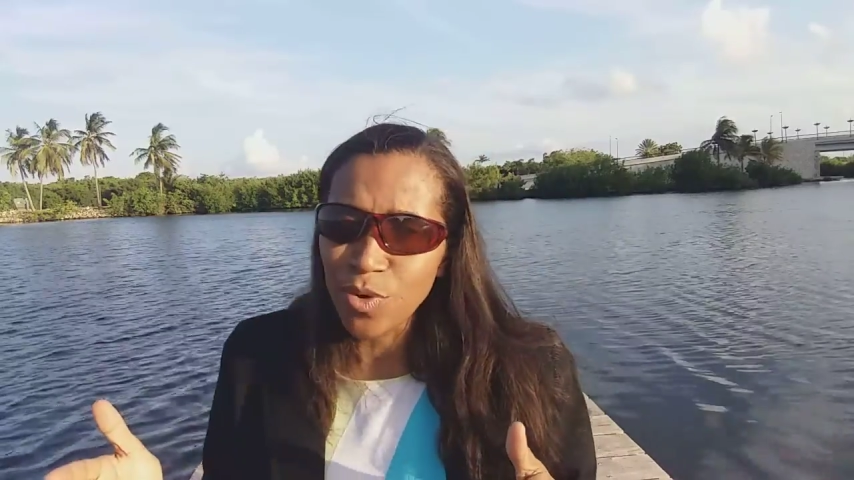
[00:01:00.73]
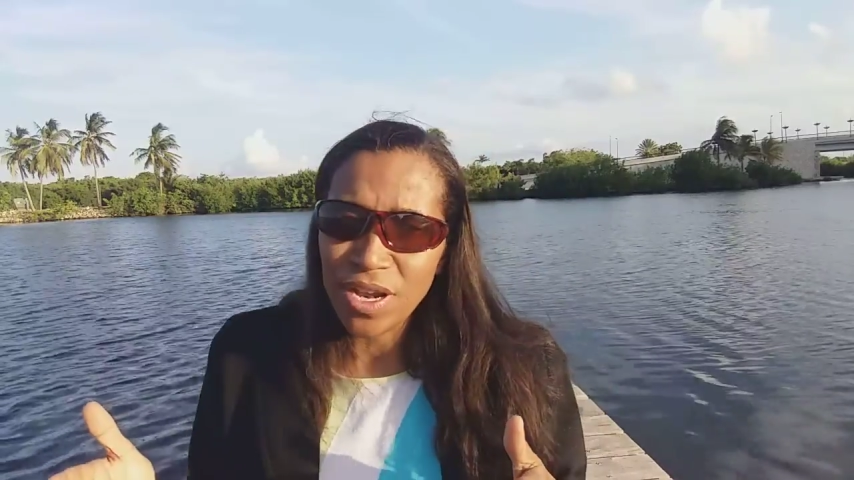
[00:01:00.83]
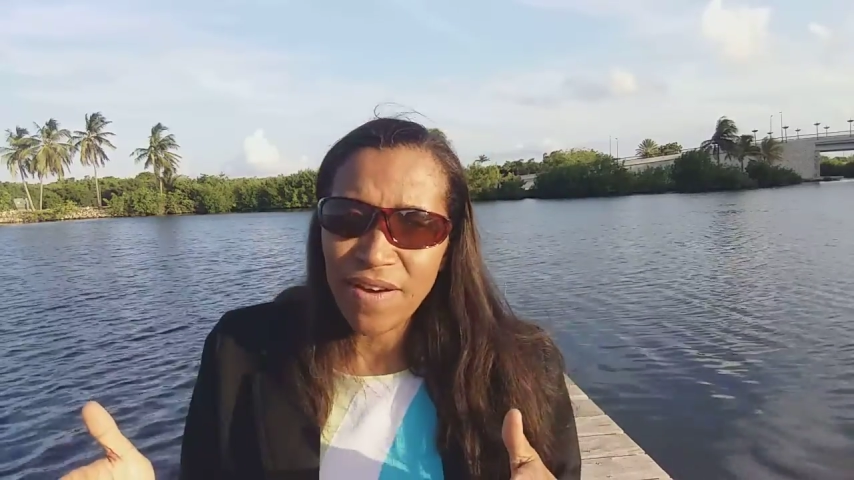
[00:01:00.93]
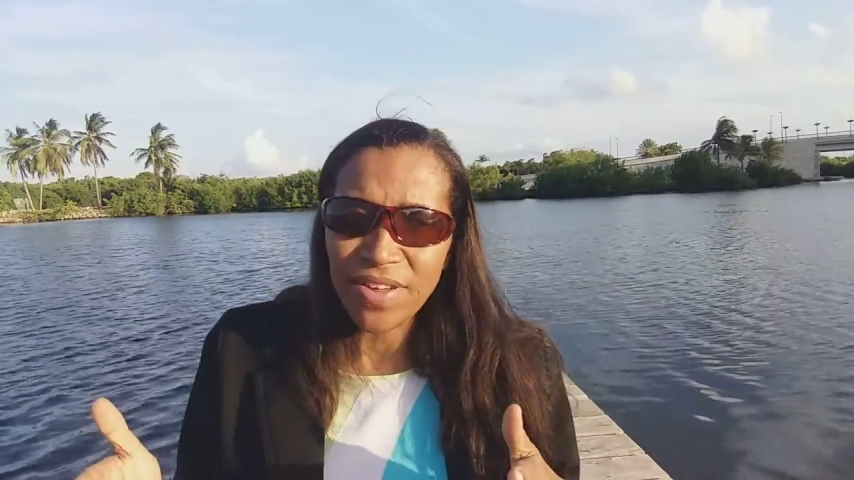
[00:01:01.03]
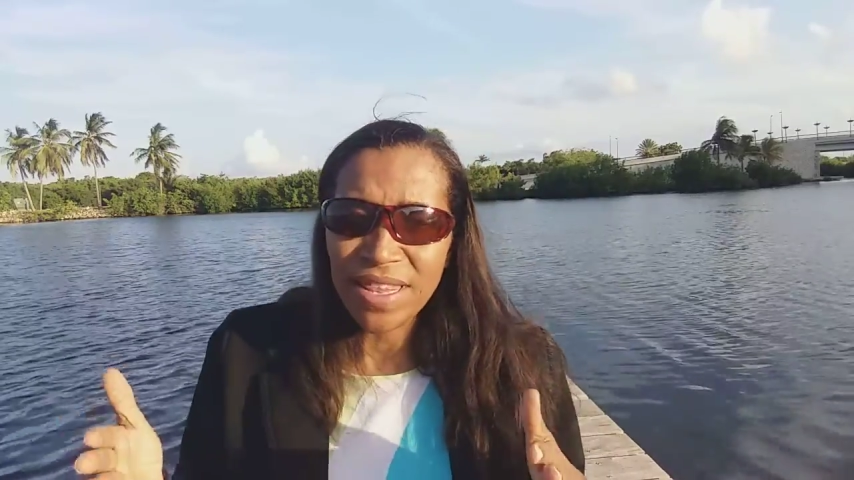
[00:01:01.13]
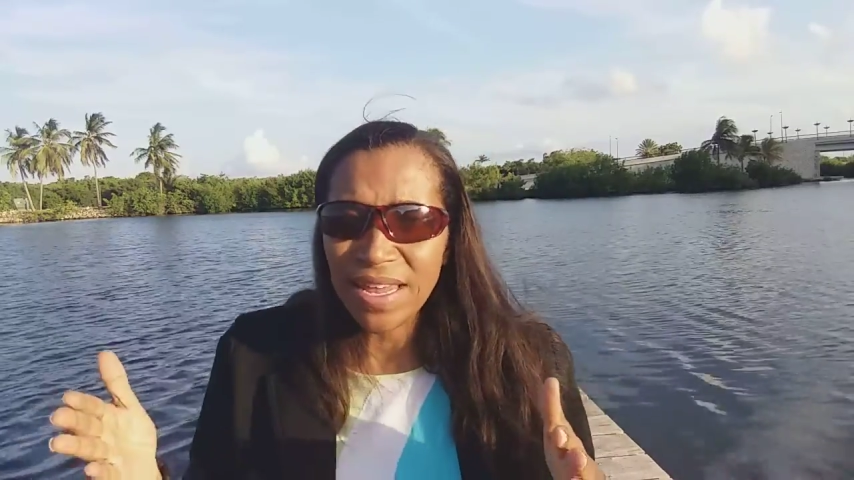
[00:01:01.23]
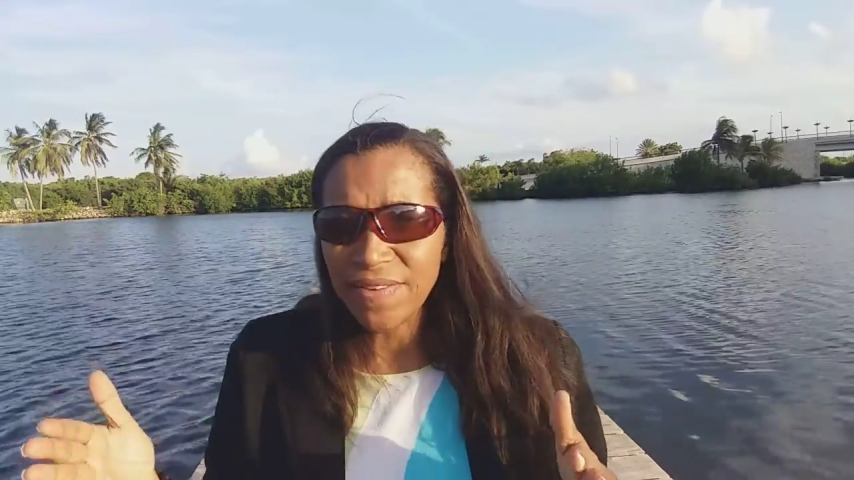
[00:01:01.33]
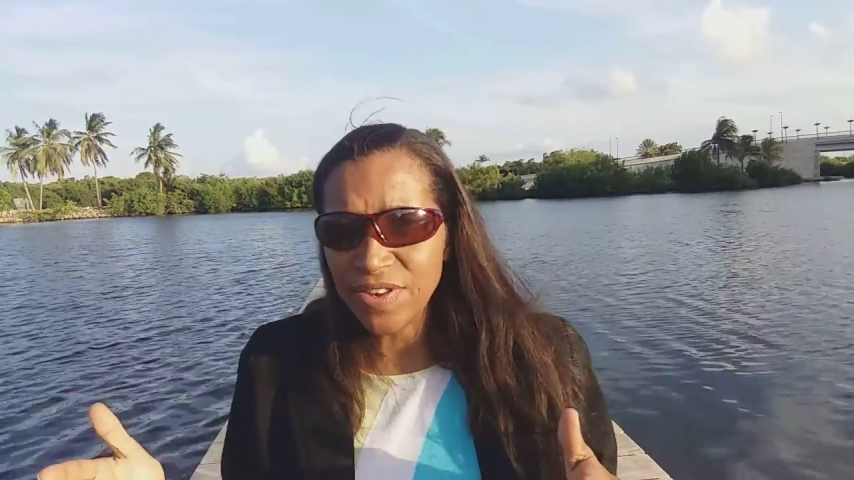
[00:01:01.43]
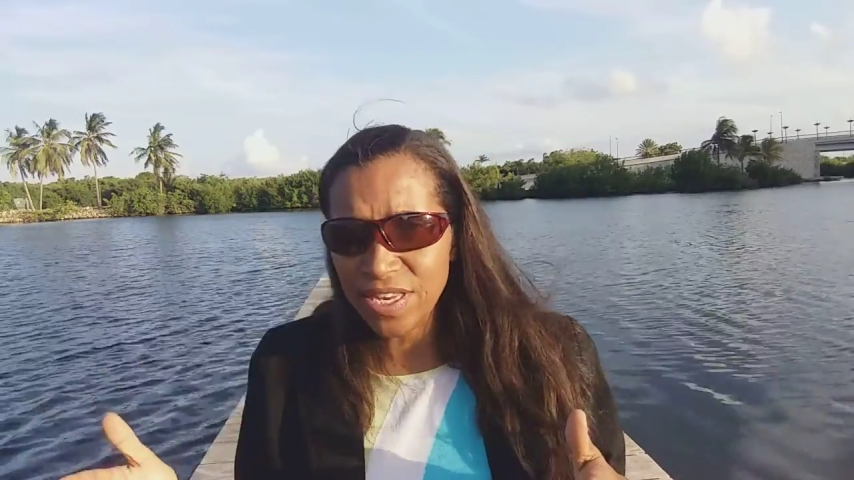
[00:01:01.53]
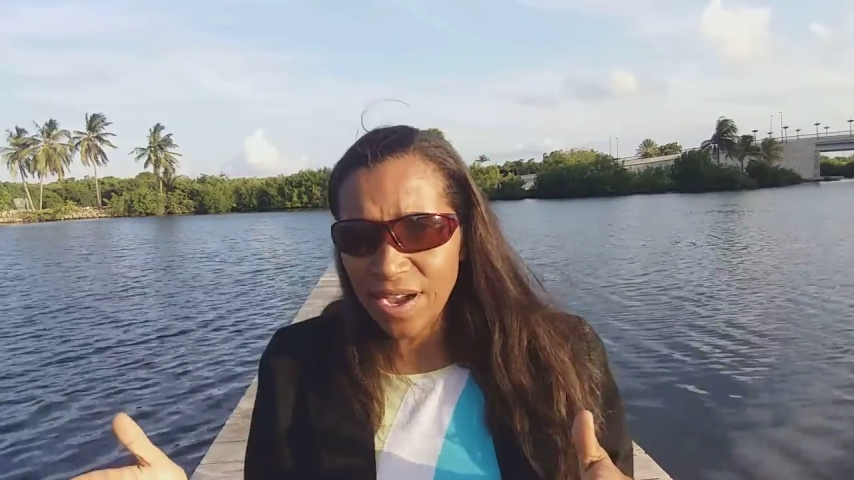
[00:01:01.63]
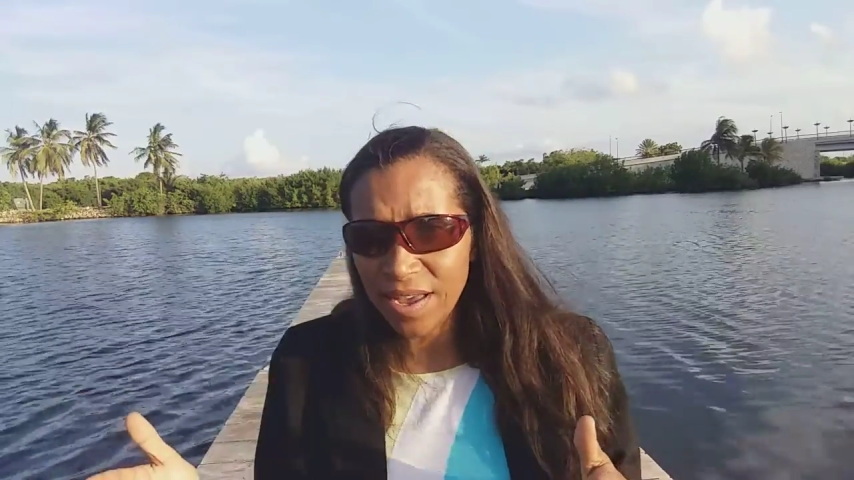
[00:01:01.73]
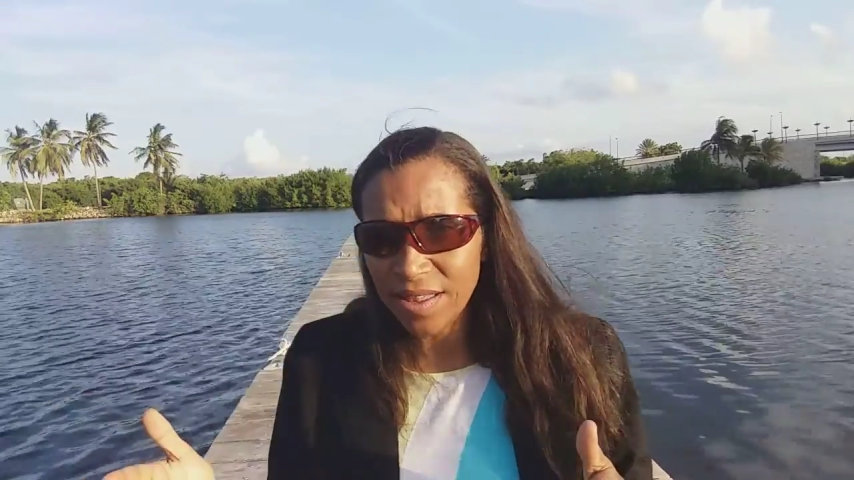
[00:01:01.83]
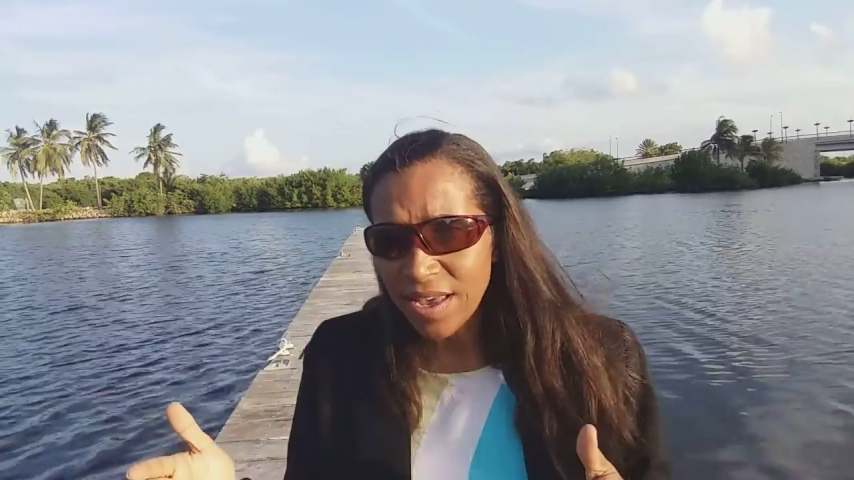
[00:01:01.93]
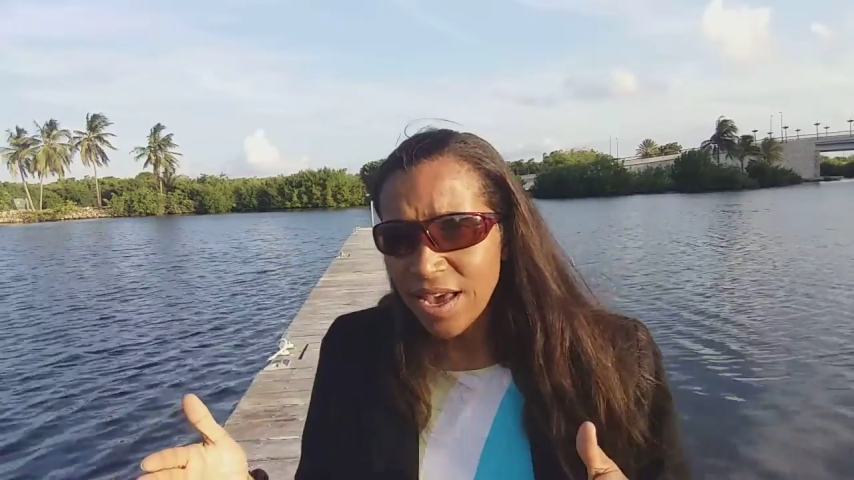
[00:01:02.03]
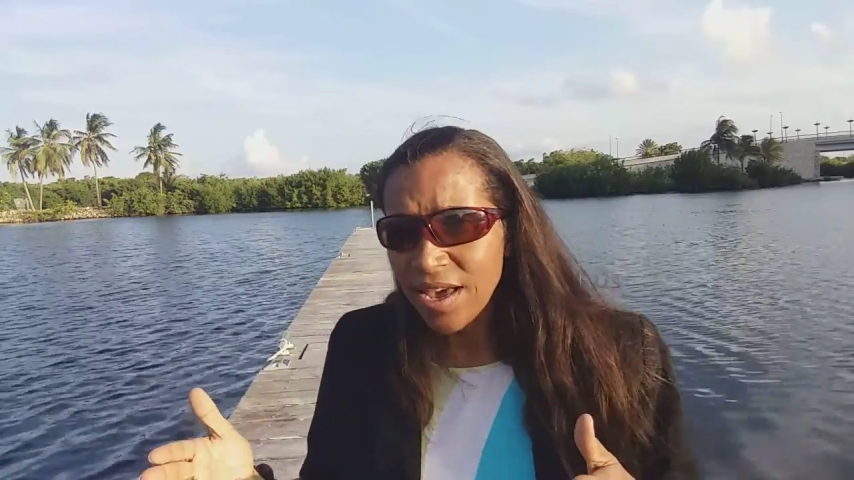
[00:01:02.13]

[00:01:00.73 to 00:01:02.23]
want to have a lifestyle,